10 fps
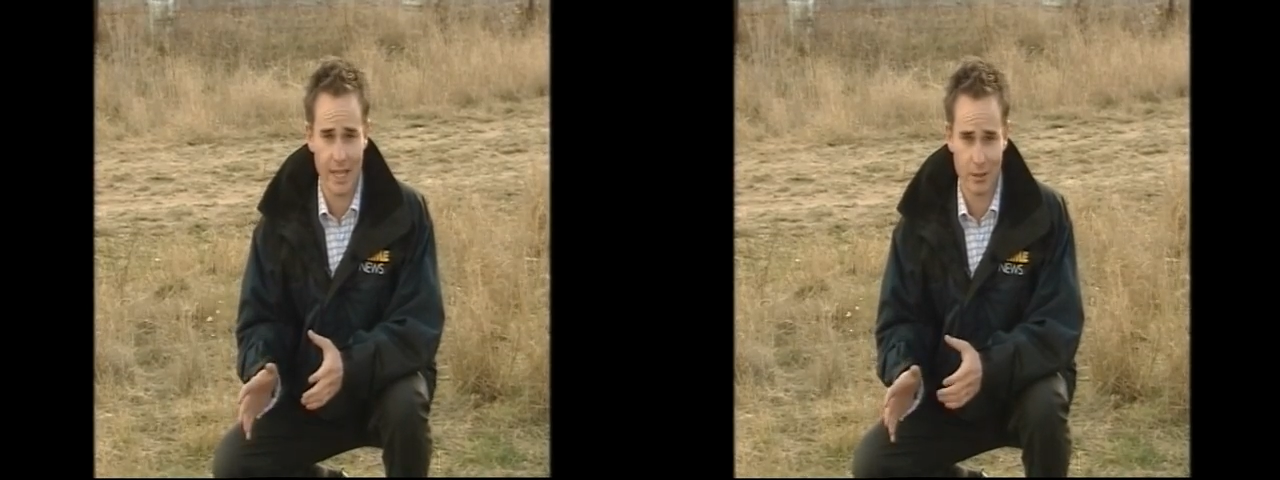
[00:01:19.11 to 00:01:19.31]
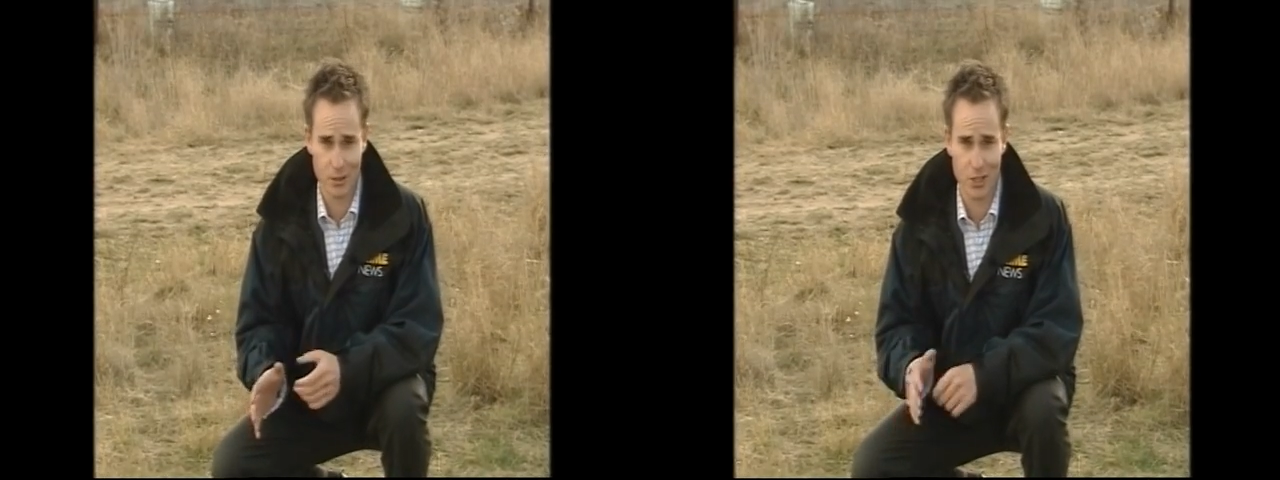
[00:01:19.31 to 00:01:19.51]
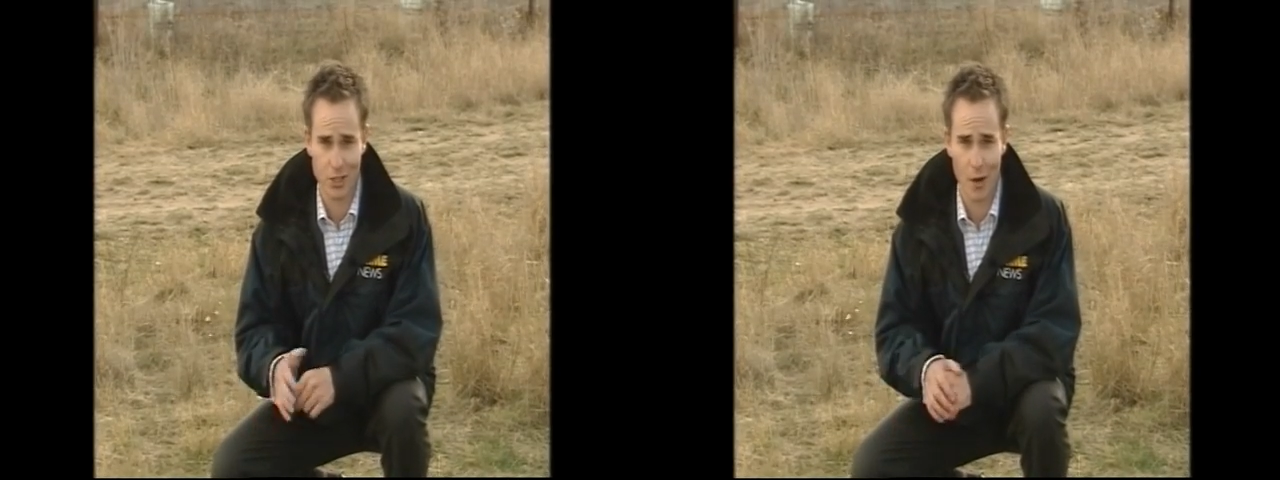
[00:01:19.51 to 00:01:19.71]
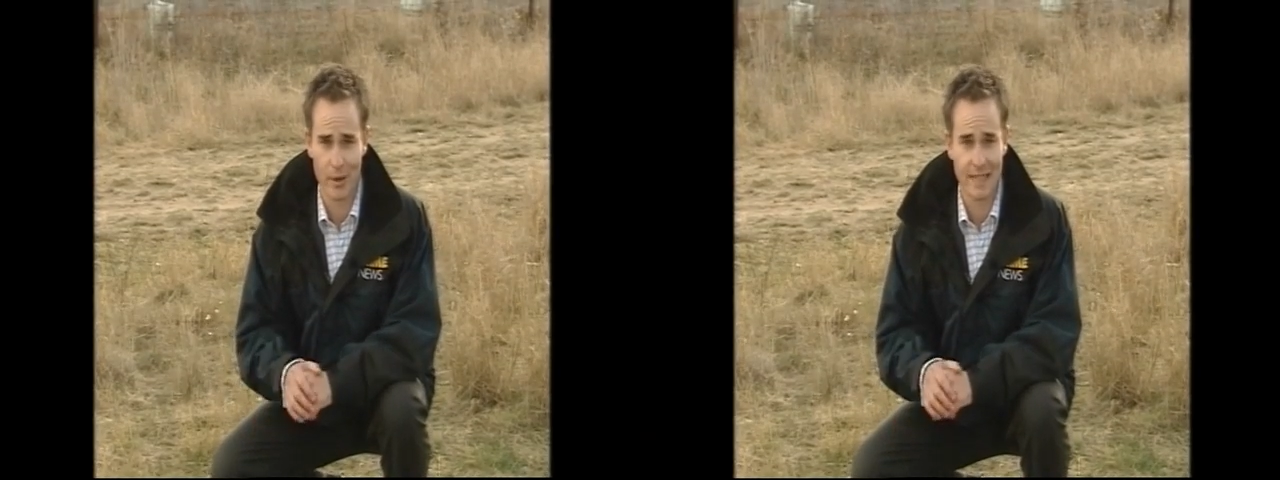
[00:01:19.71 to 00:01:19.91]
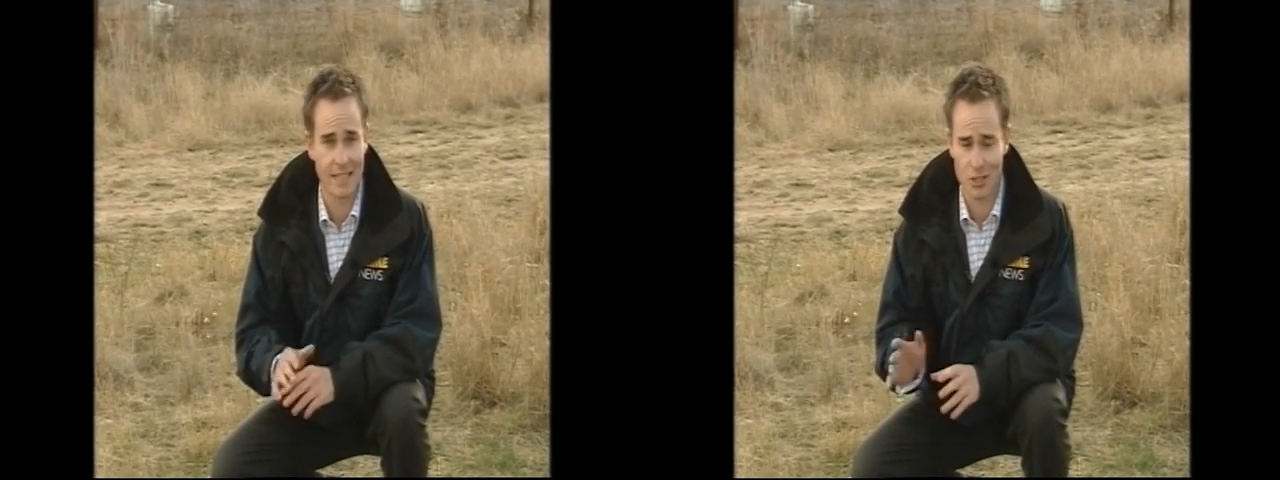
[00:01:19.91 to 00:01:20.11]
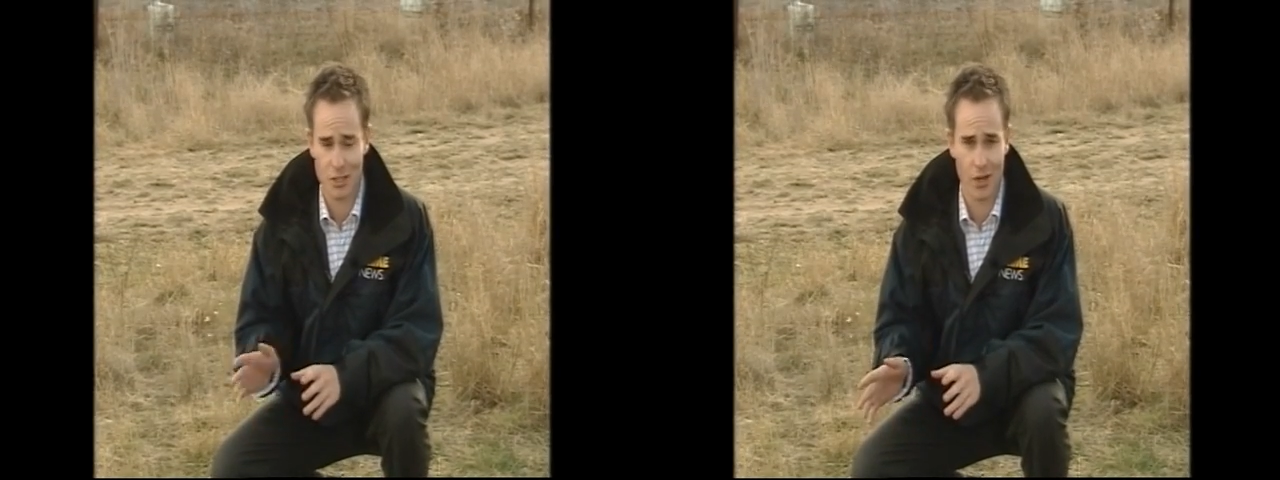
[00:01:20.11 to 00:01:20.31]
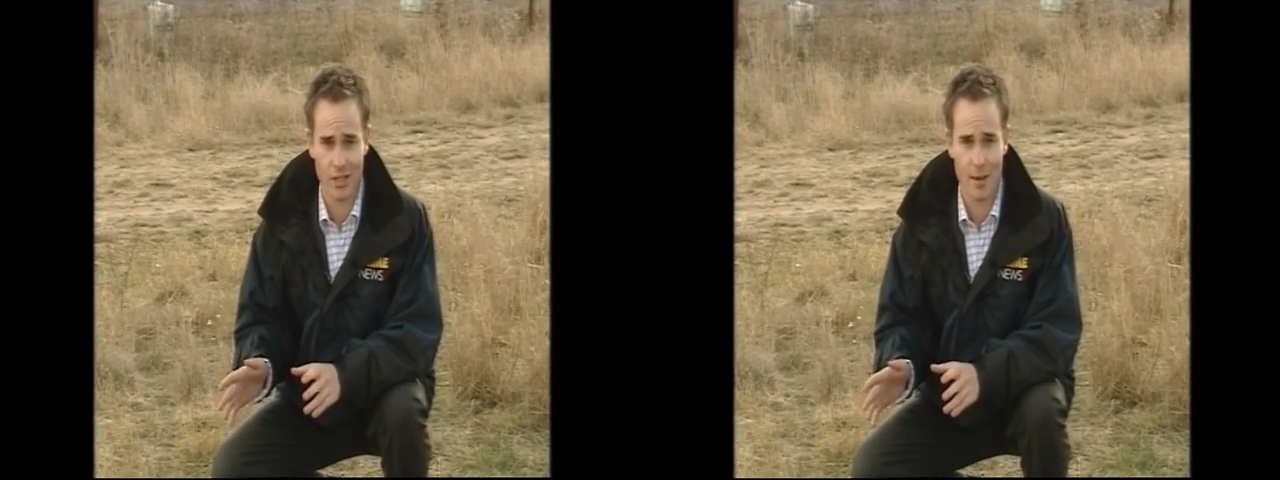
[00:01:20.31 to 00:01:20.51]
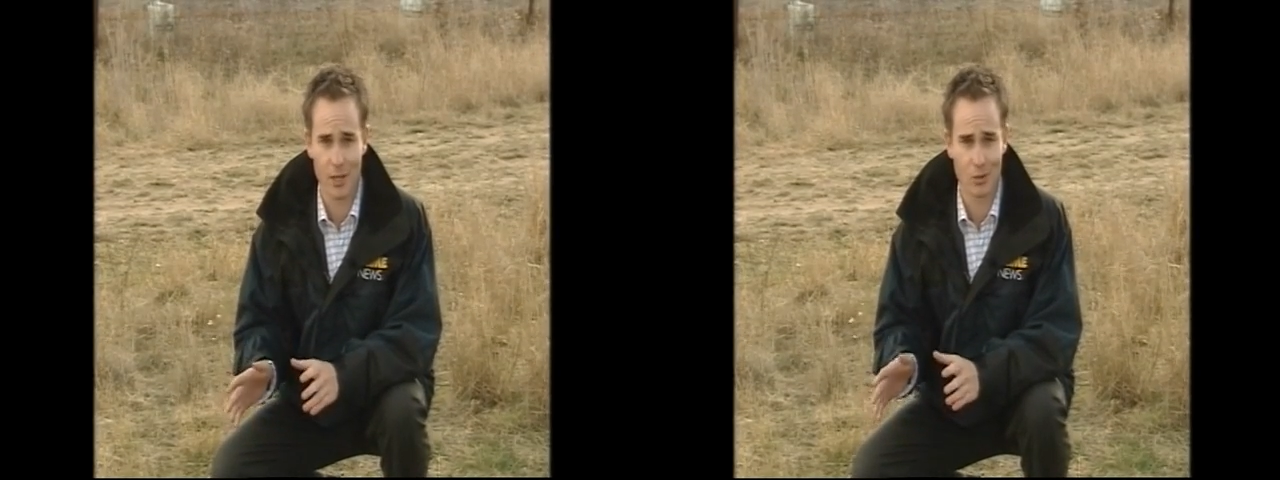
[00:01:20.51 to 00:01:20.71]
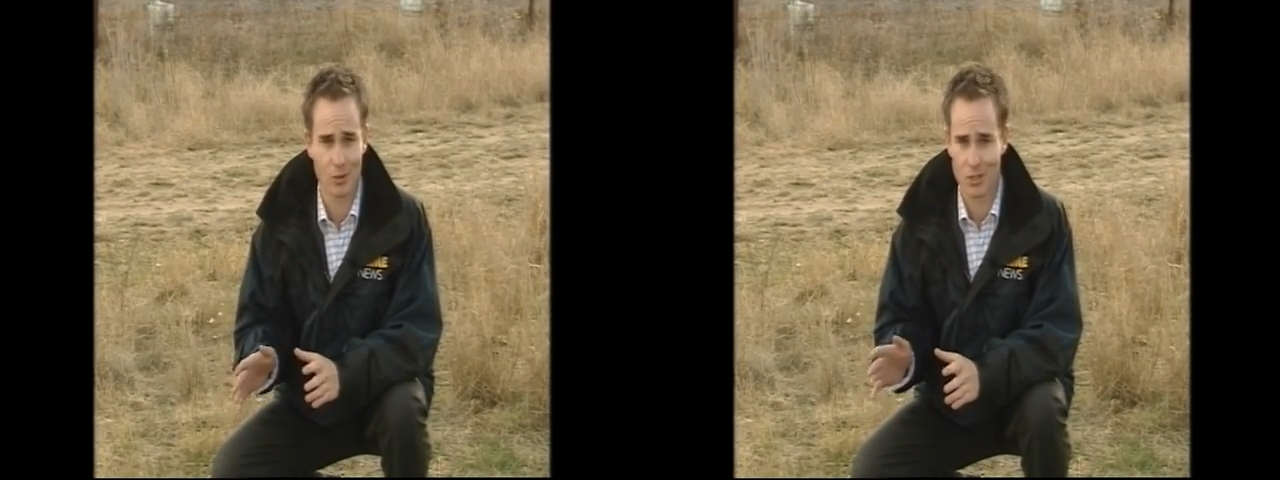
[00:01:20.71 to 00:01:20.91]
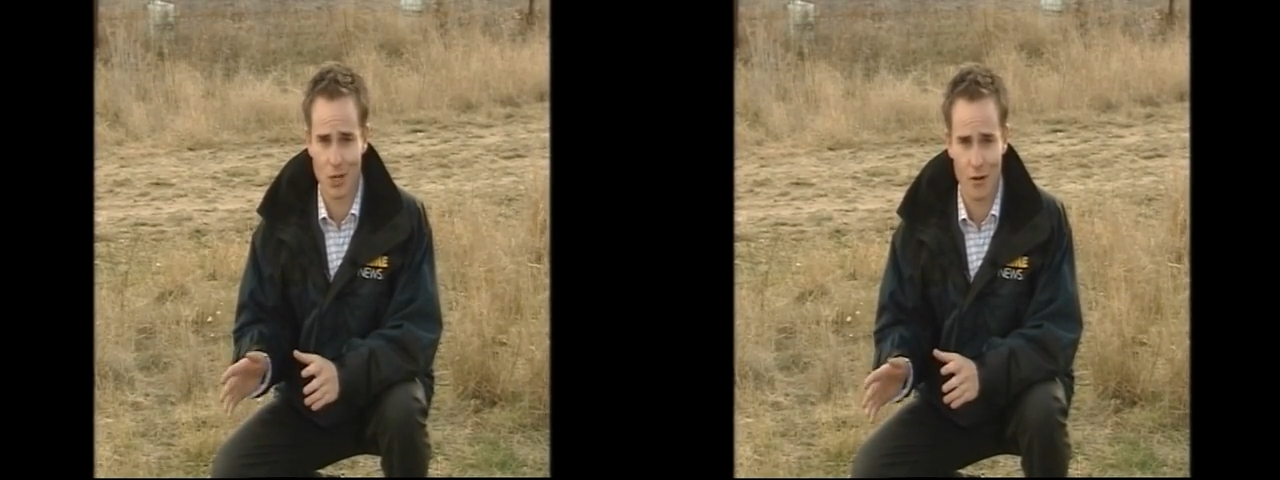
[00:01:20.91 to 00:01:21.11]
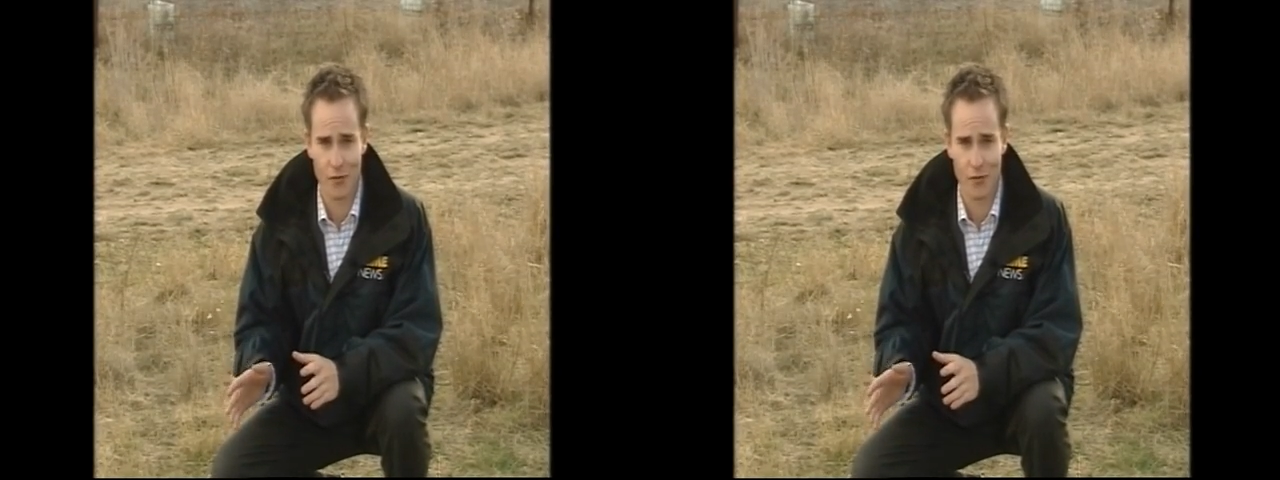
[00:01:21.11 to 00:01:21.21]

kill sowing, that's no chemicals, no